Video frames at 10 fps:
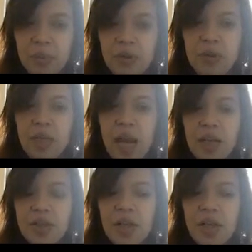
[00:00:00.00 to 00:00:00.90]
but you can
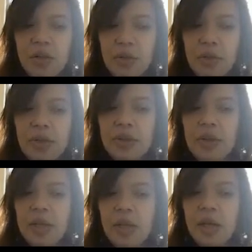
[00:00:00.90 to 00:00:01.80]
actually use,
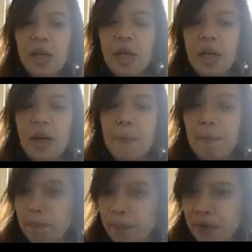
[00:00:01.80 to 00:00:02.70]

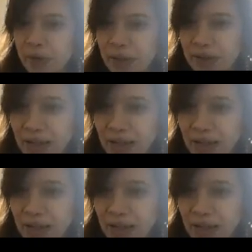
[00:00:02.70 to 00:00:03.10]
you can